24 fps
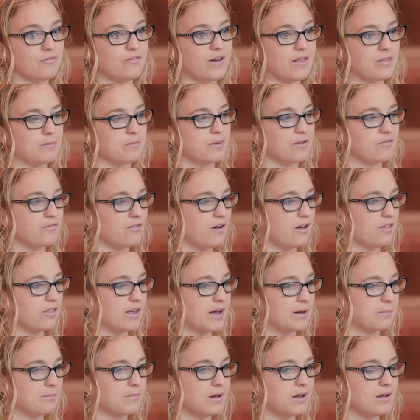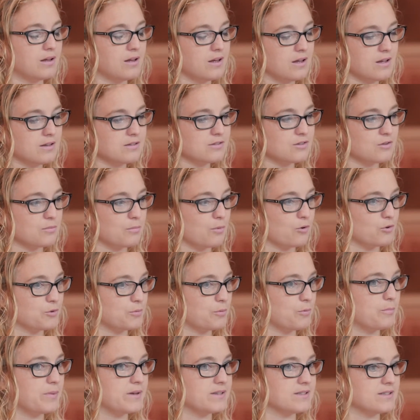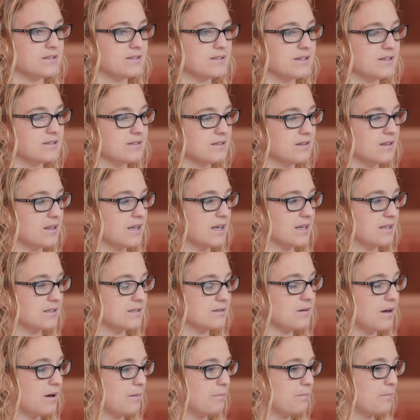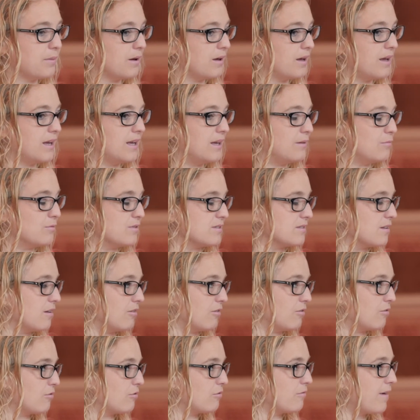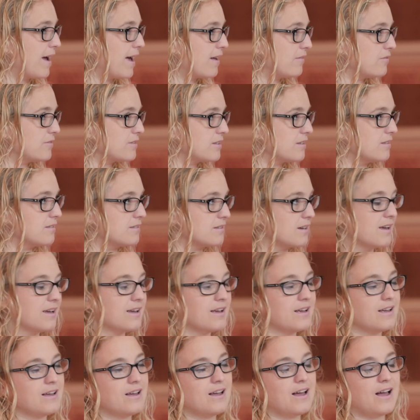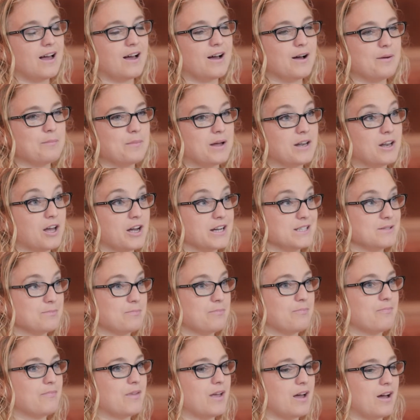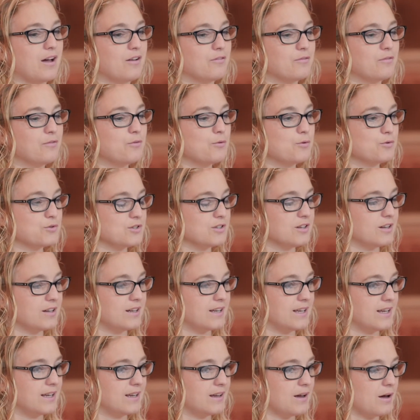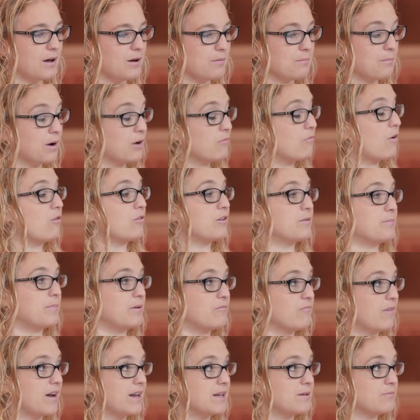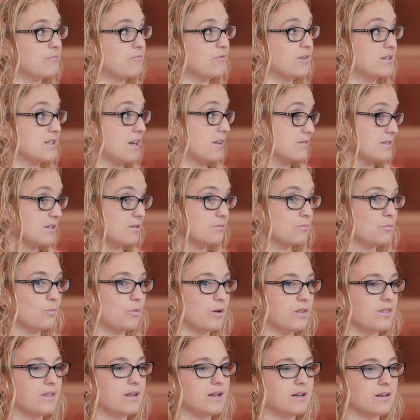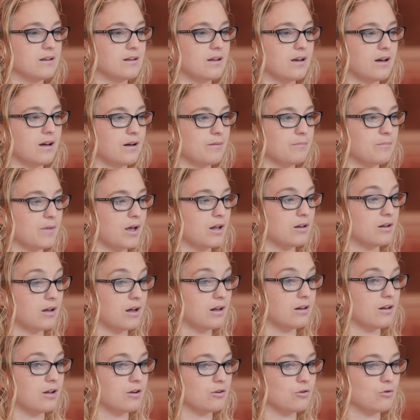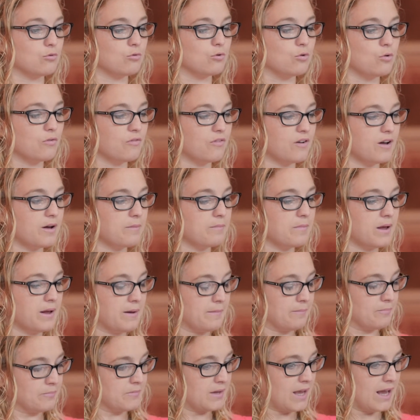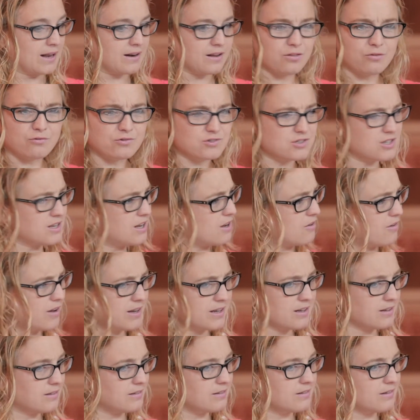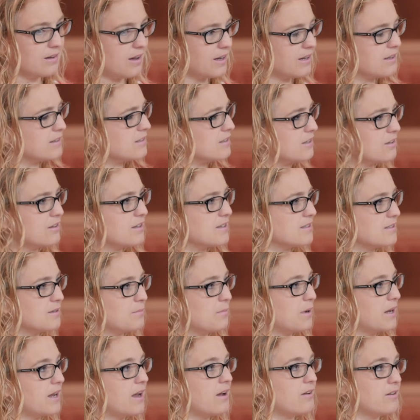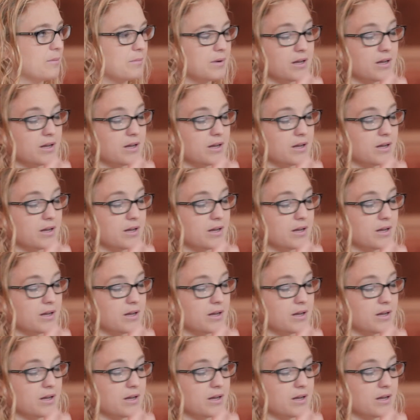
fact, that my father had sort of multiple businesses and things, but he was no longer around, and I'd unfortunately my role had been made redundant within a local law firm, and I thought, I can do this on my own. I'm